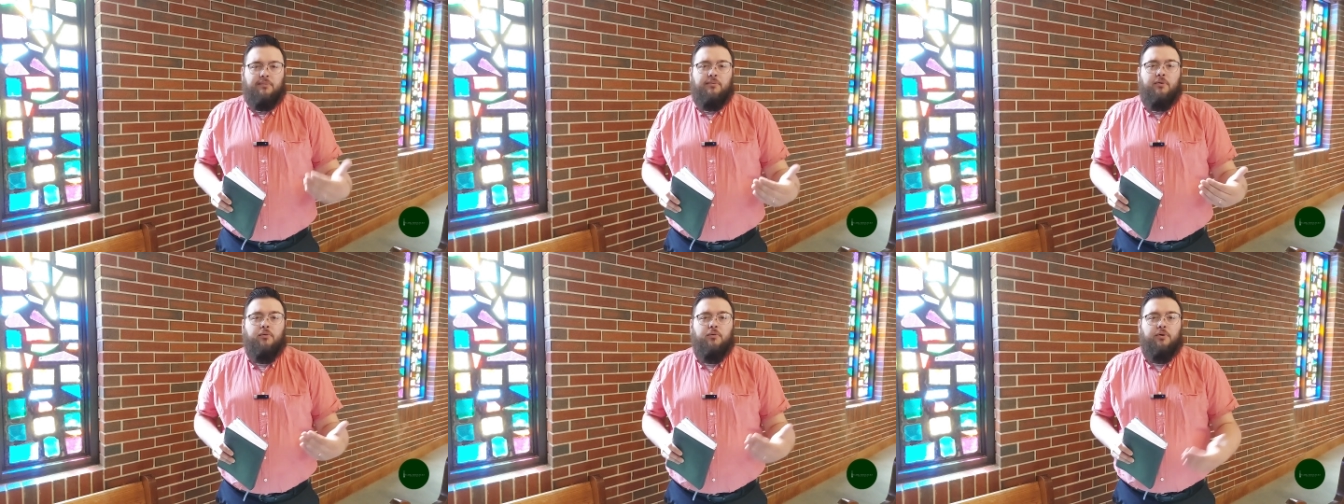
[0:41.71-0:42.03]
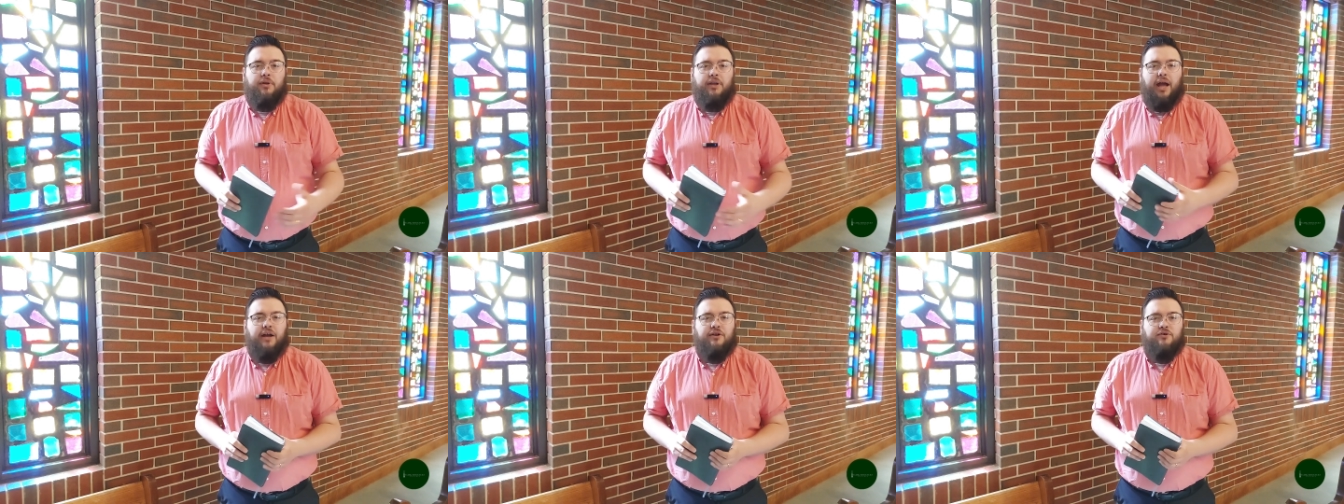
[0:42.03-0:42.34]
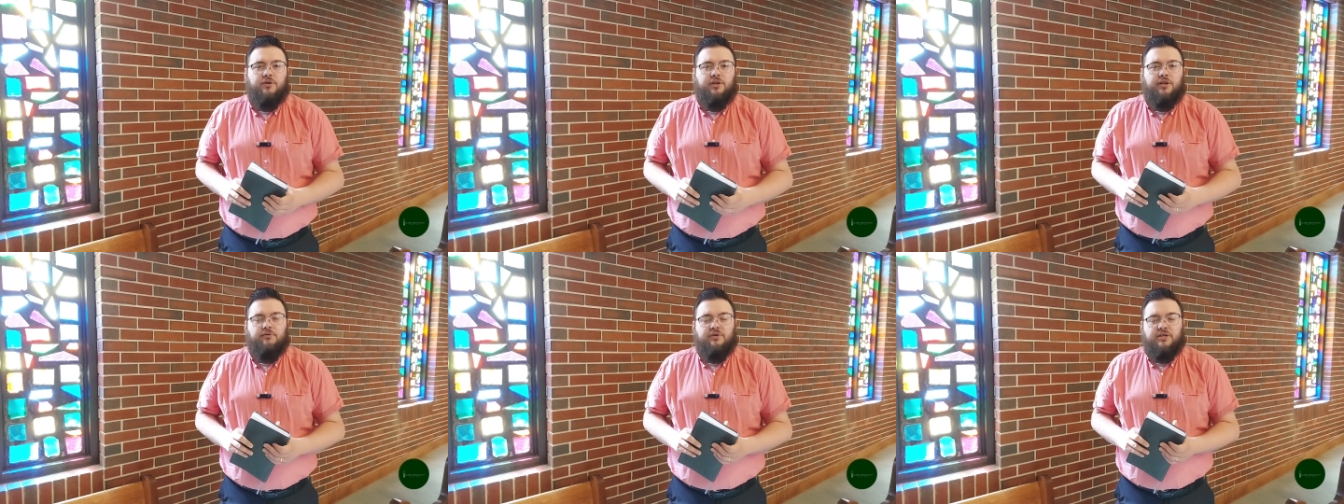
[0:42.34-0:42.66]
people will
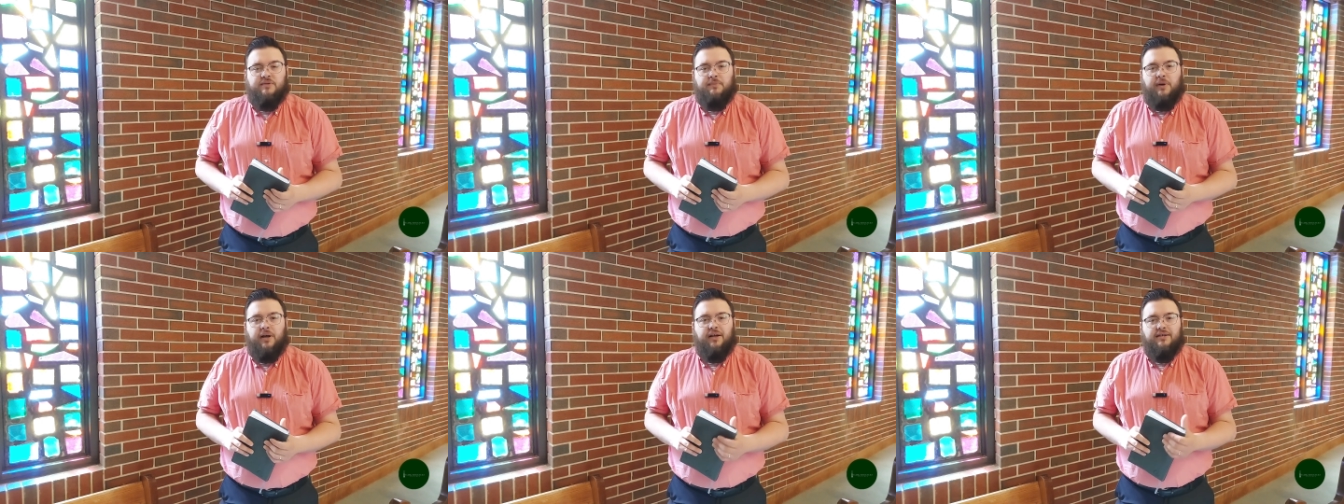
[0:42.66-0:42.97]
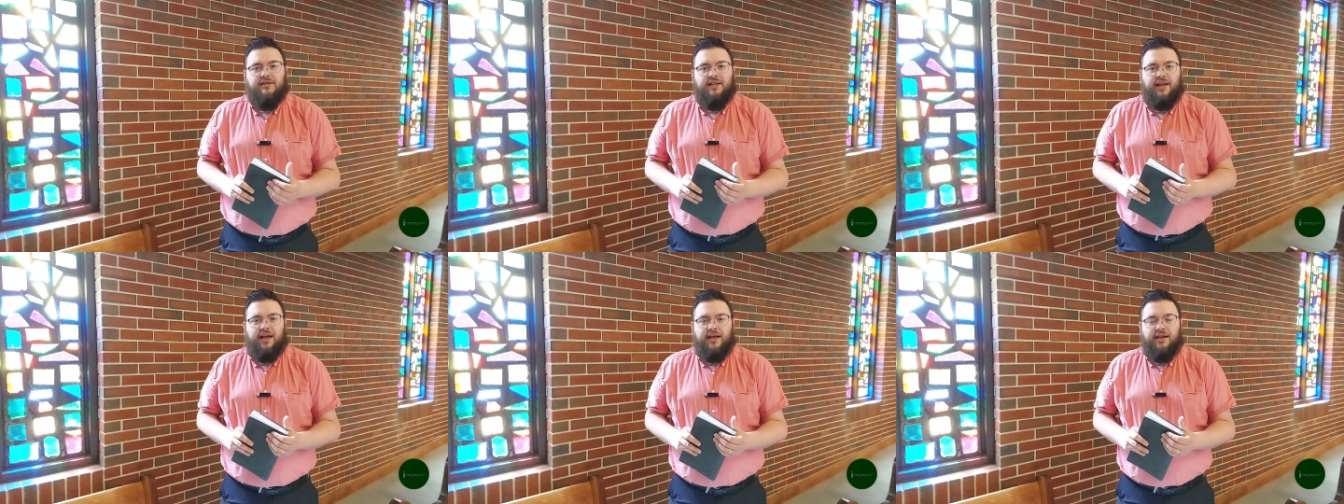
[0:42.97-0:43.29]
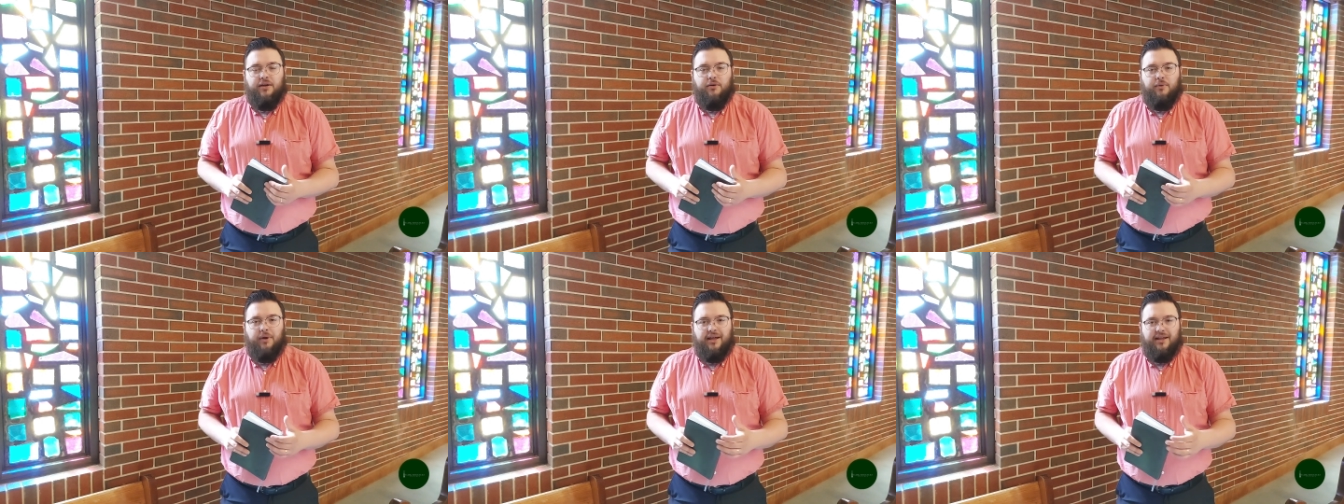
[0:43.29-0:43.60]
naturally respond to
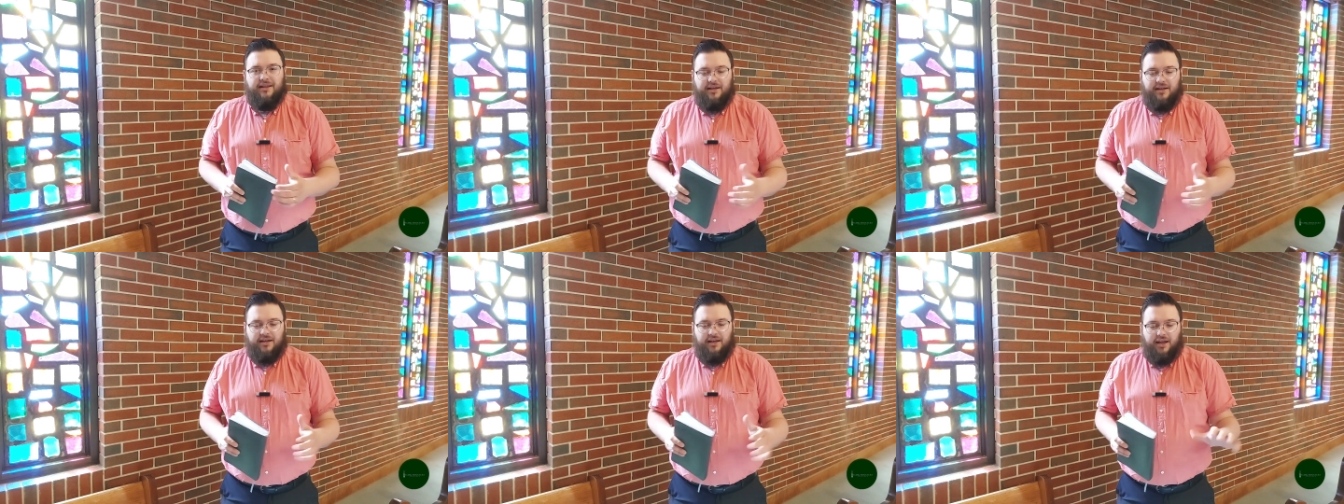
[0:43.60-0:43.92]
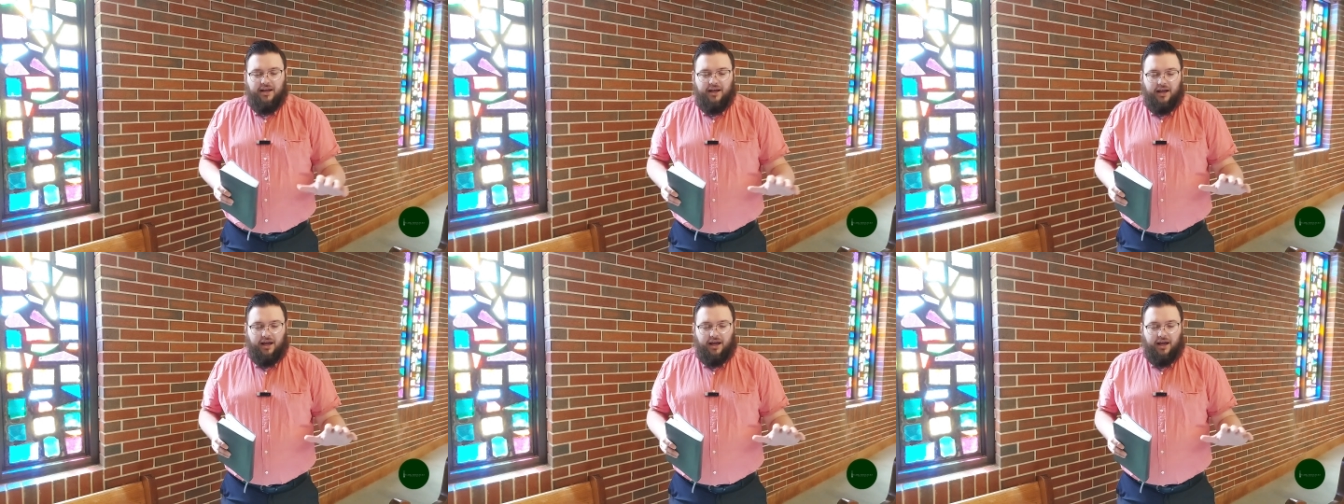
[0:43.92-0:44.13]
that in a way that